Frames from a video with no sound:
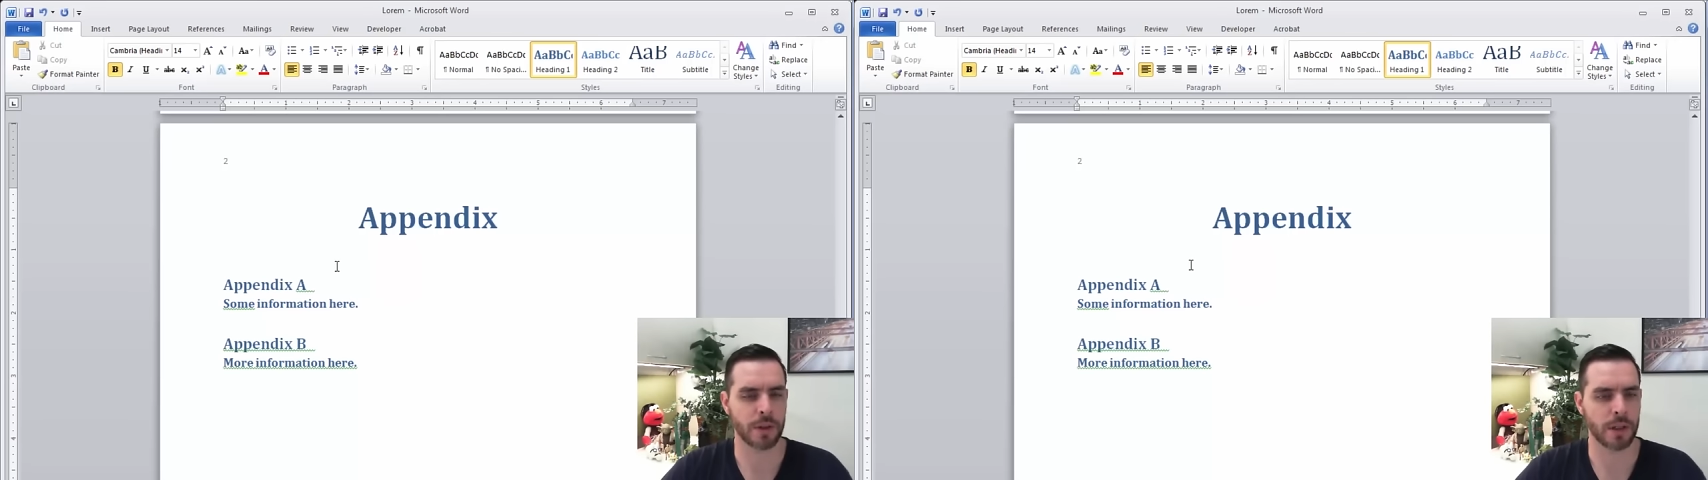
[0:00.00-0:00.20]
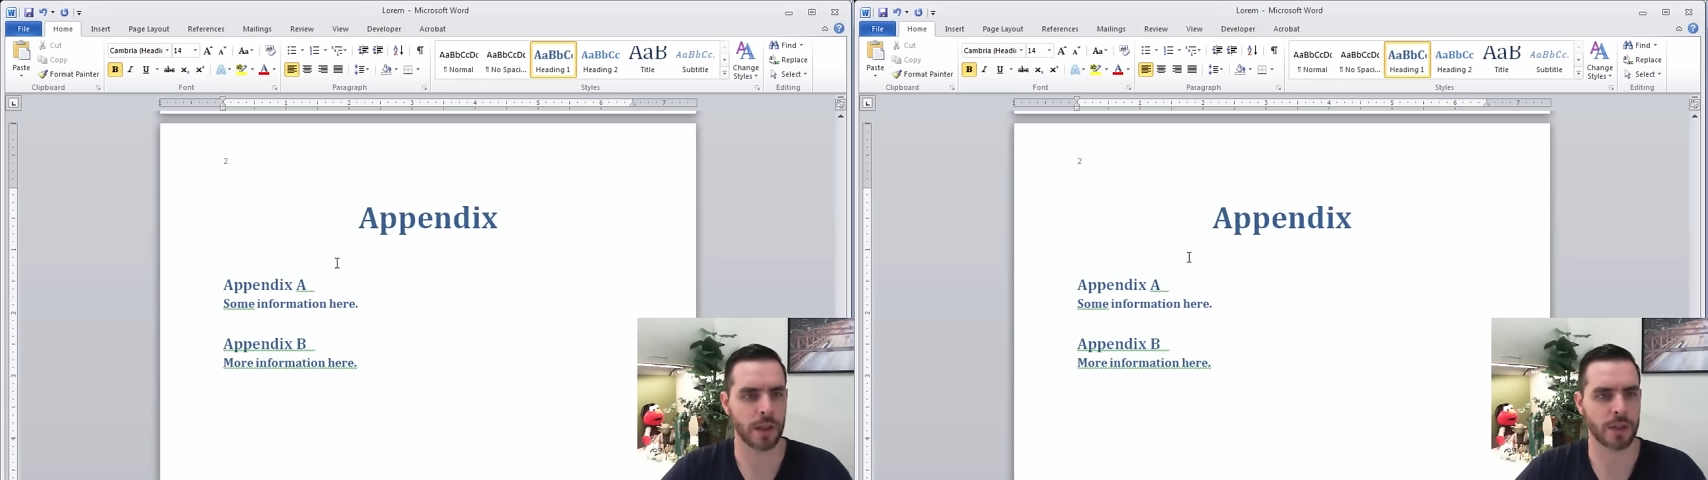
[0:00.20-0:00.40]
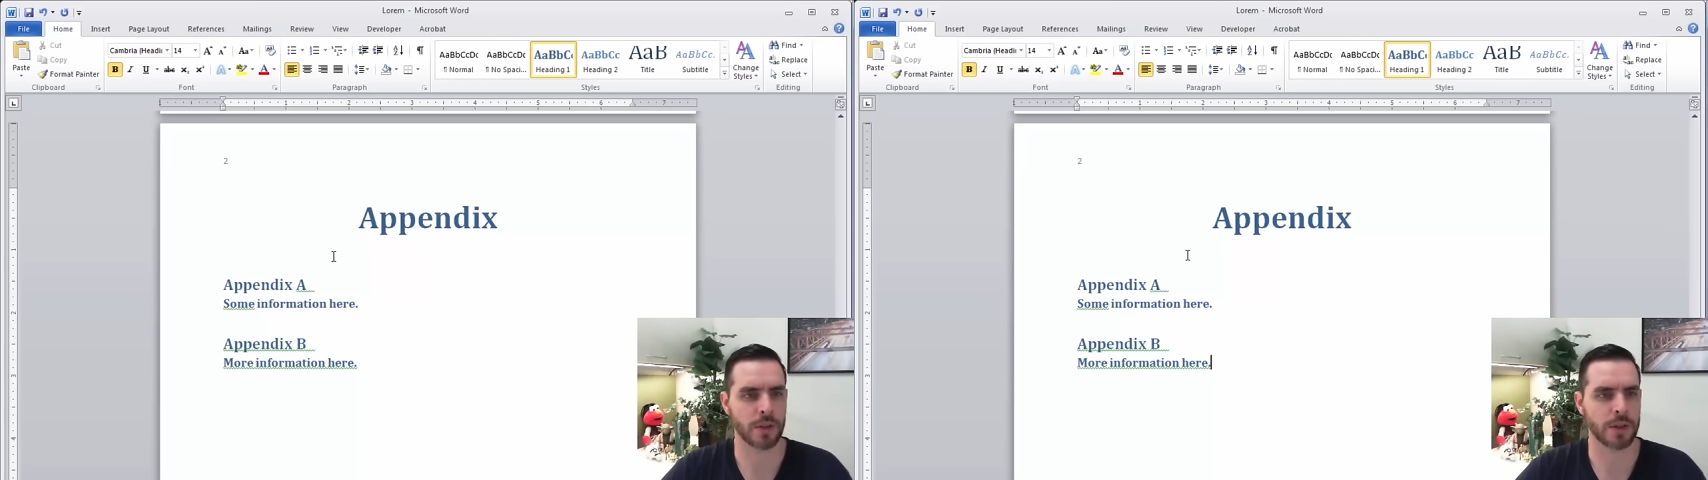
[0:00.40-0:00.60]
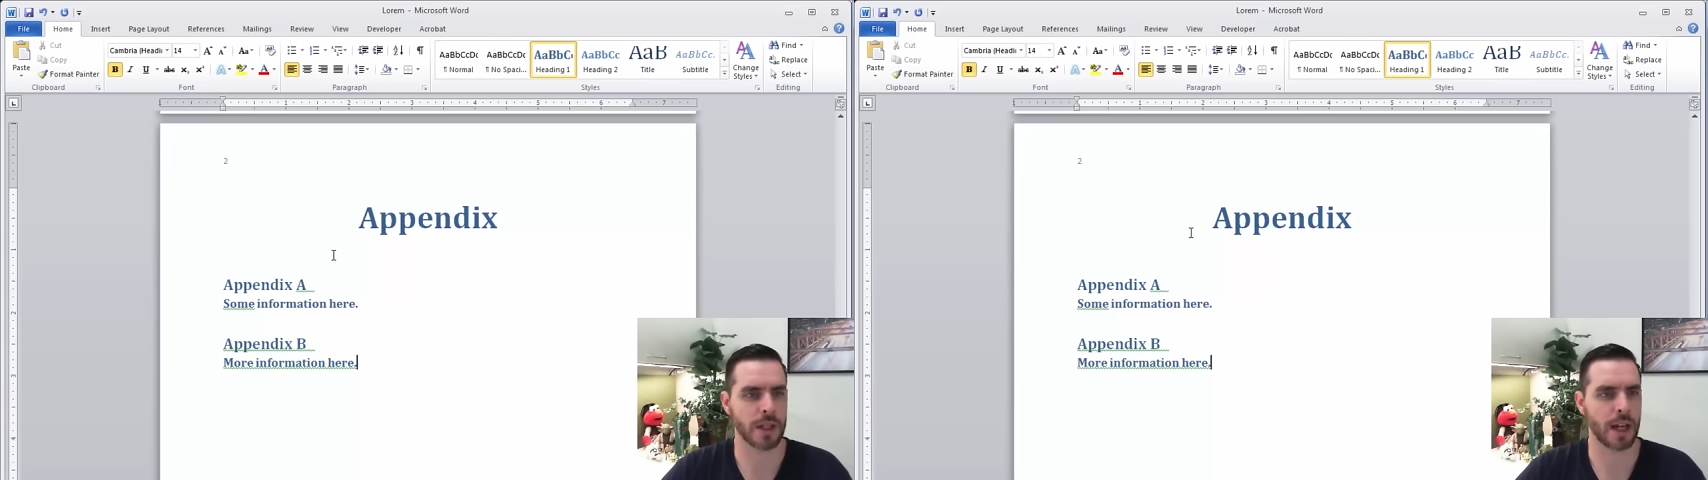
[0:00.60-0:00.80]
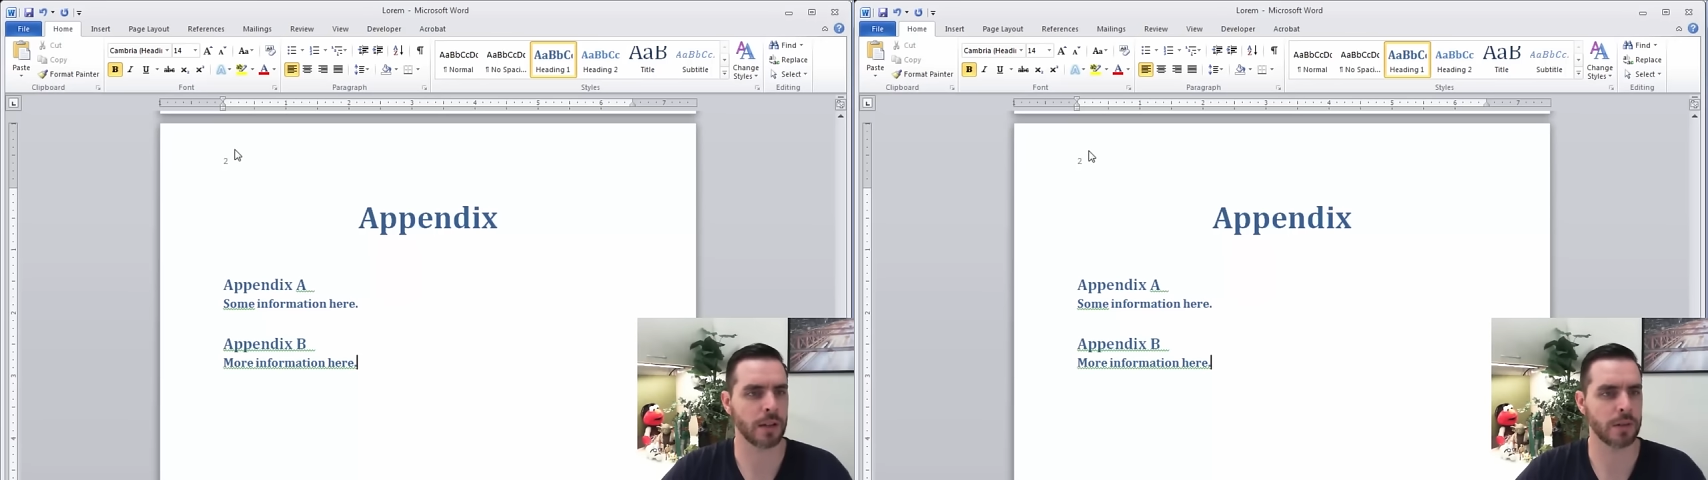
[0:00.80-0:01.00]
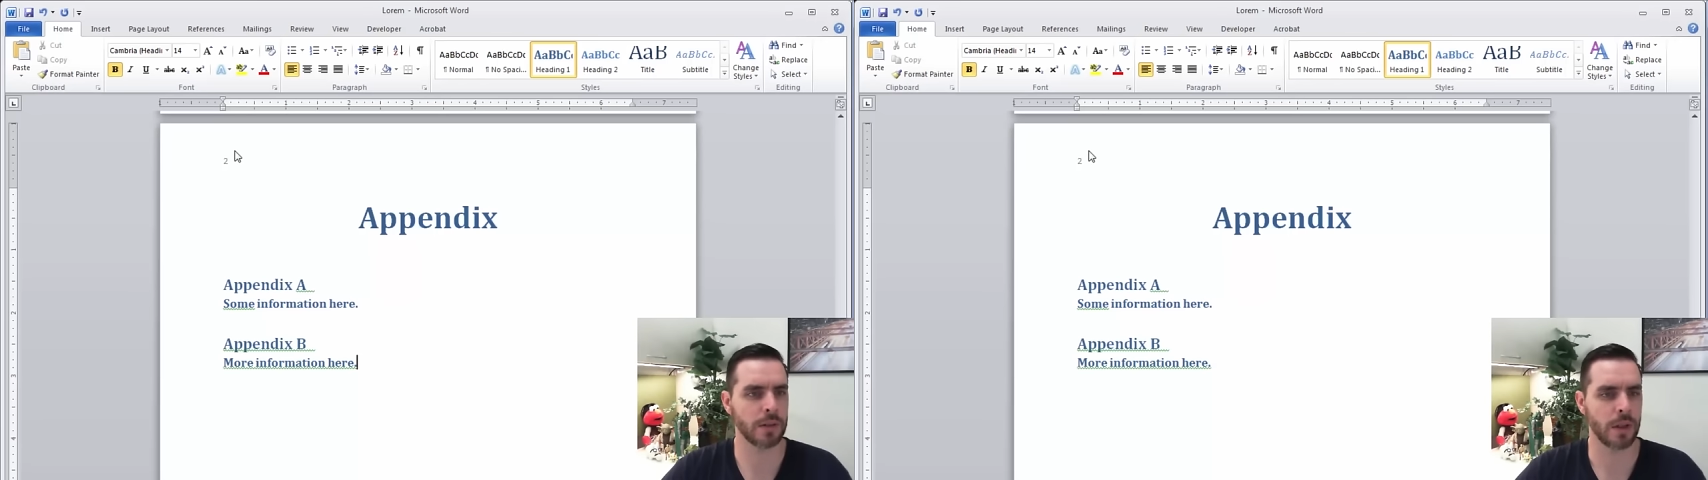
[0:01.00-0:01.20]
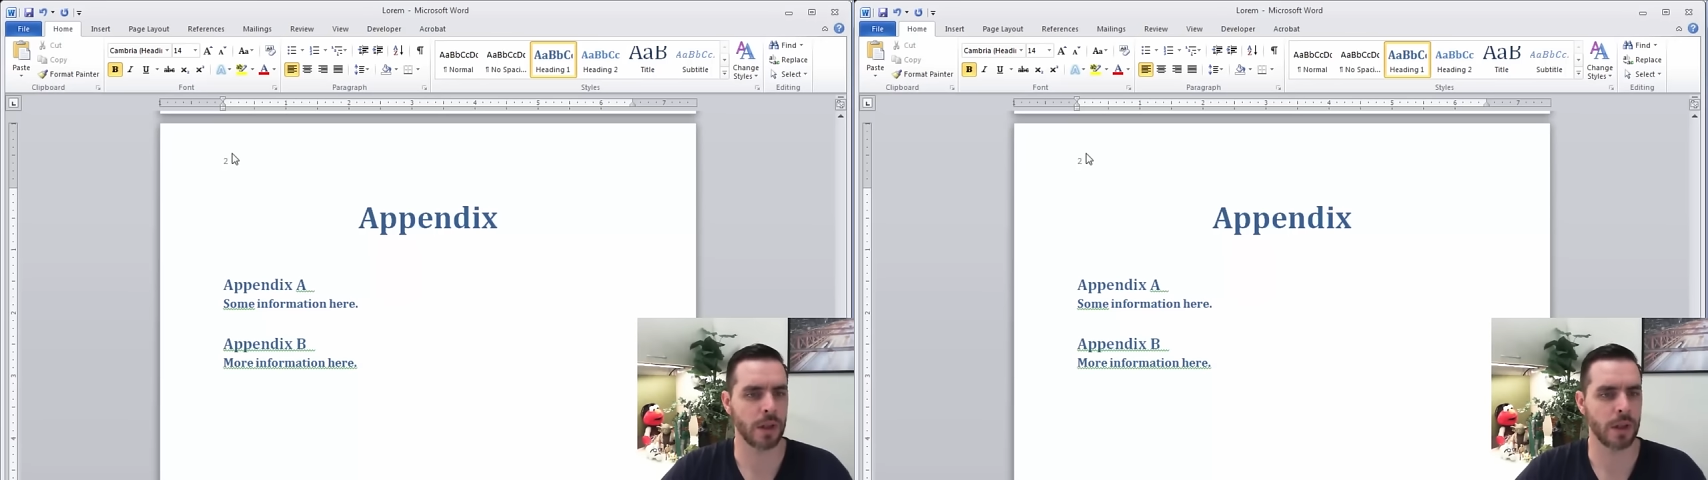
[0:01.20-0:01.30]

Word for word: a little extra style,